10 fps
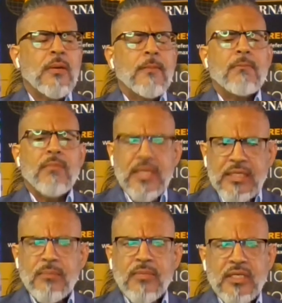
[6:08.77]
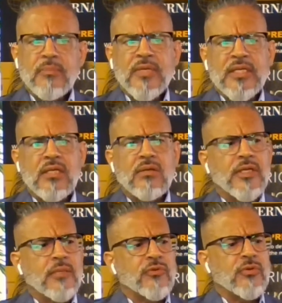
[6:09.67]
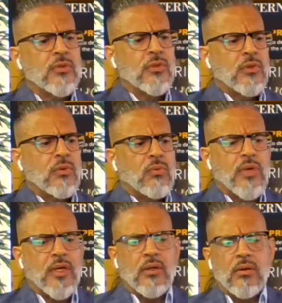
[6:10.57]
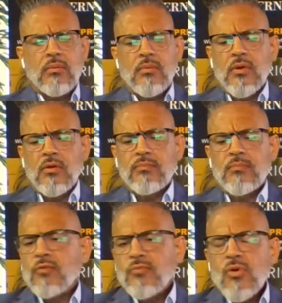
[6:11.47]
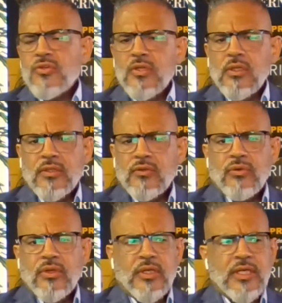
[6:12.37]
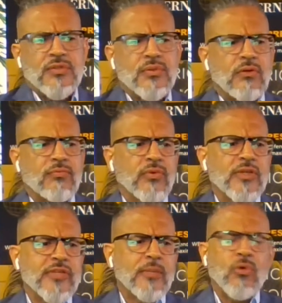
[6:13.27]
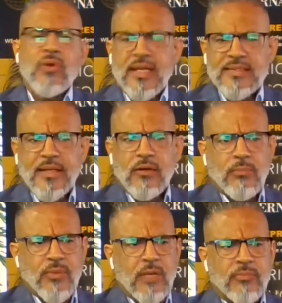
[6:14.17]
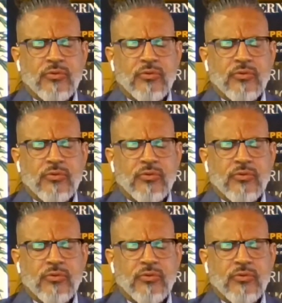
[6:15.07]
many claims where, unfortunately, due to the nature of, for example, cast iron pipes,